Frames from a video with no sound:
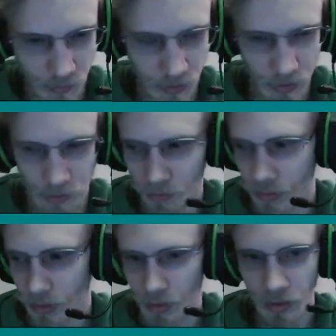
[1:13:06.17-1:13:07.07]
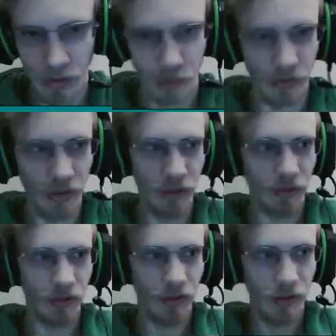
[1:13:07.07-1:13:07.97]
Okay, and we'll save it.
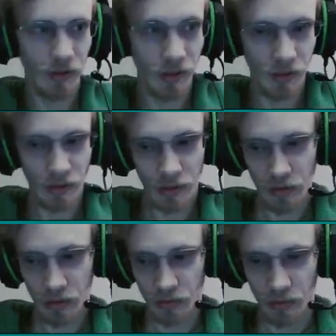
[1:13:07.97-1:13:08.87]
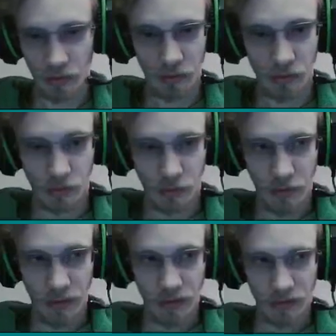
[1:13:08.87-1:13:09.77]
Take a little
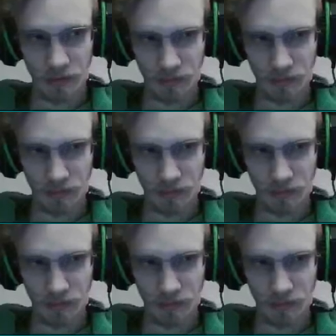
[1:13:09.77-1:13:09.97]
break.